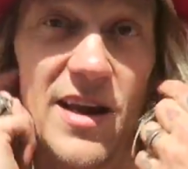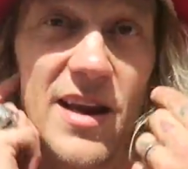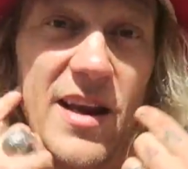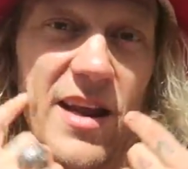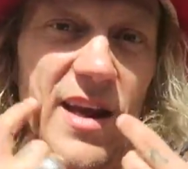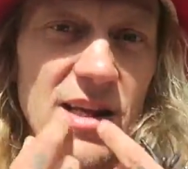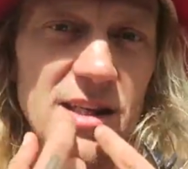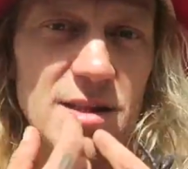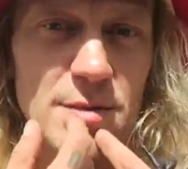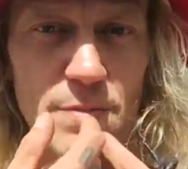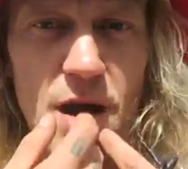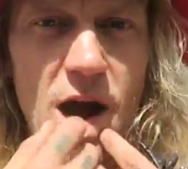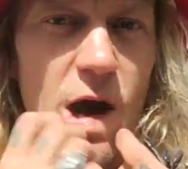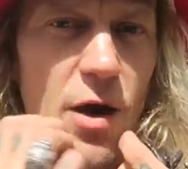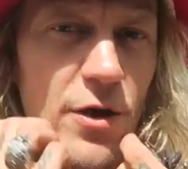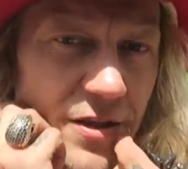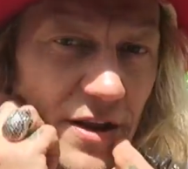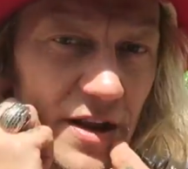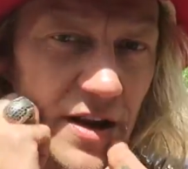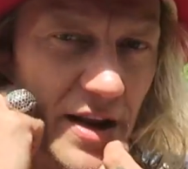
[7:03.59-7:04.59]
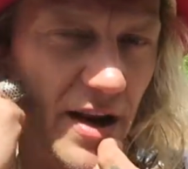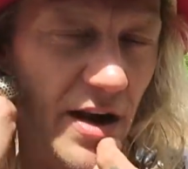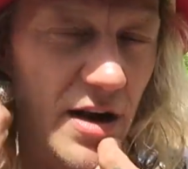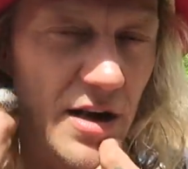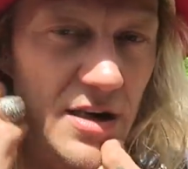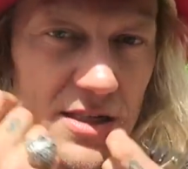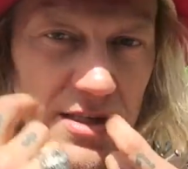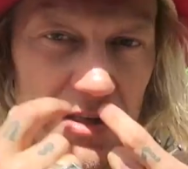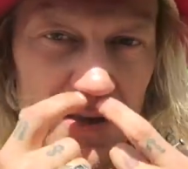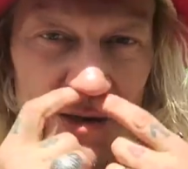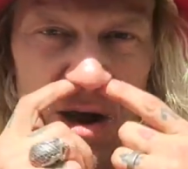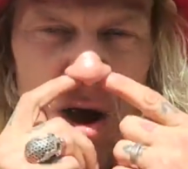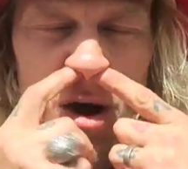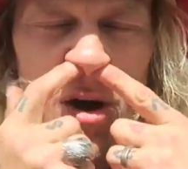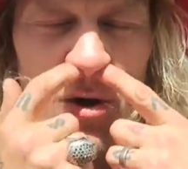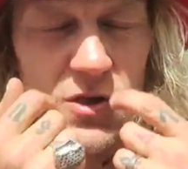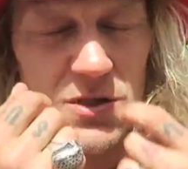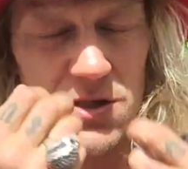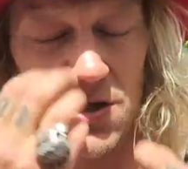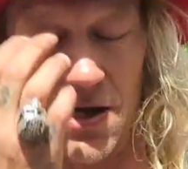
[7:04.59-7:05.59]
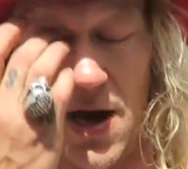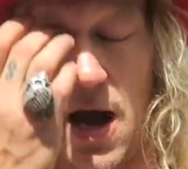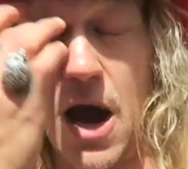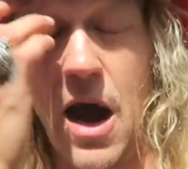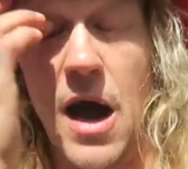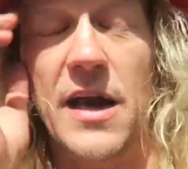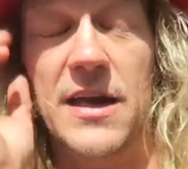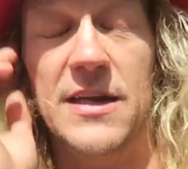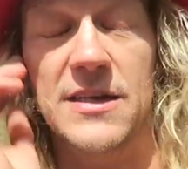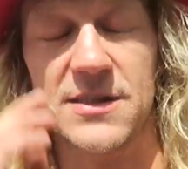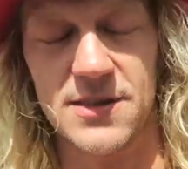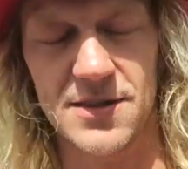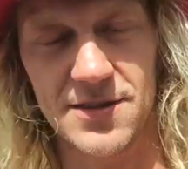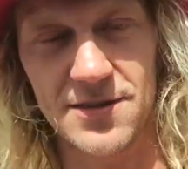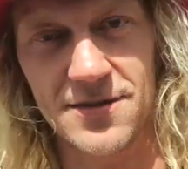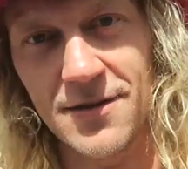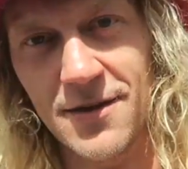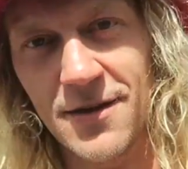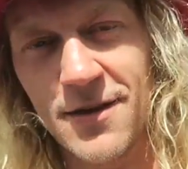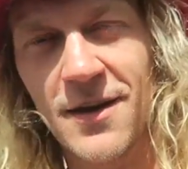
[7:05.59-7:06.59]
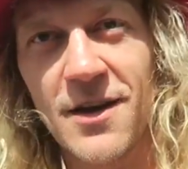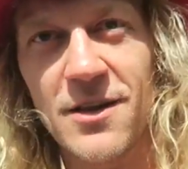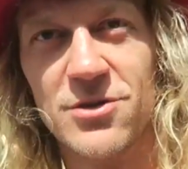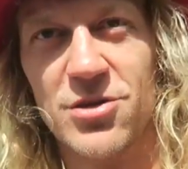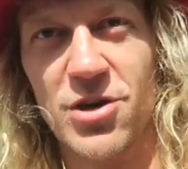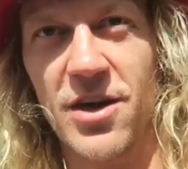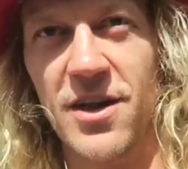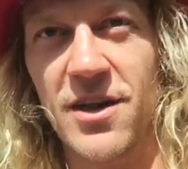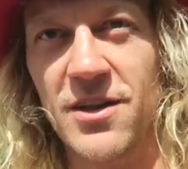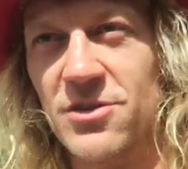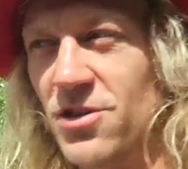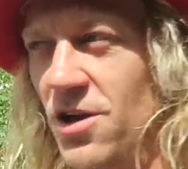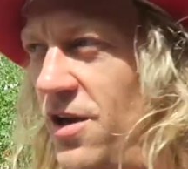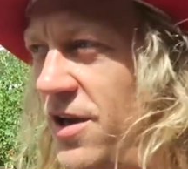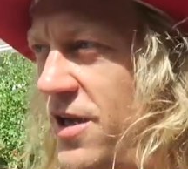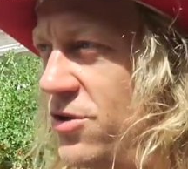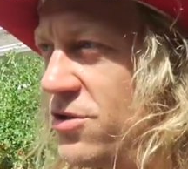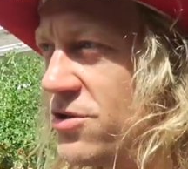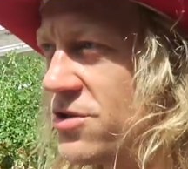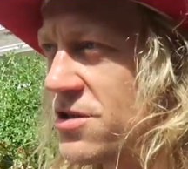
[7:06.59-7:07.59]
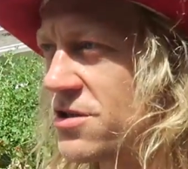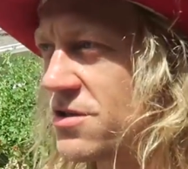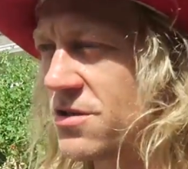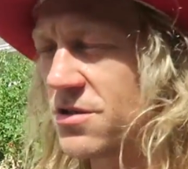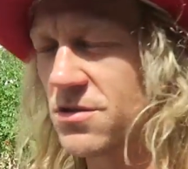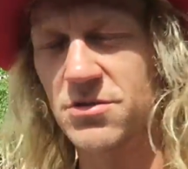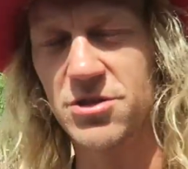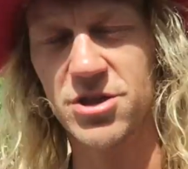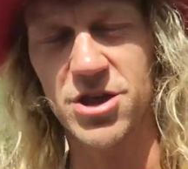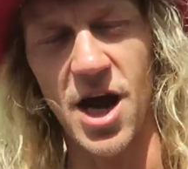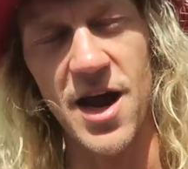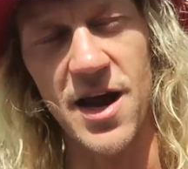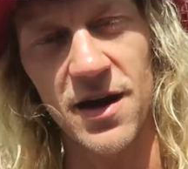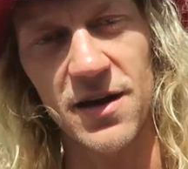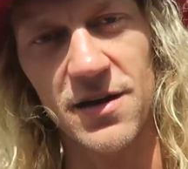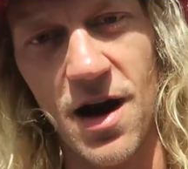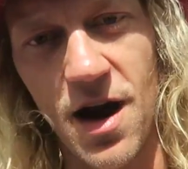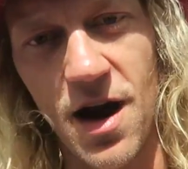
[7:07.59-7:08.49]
in his mouth and ears and nose and eyes and oh. turn into a huge giant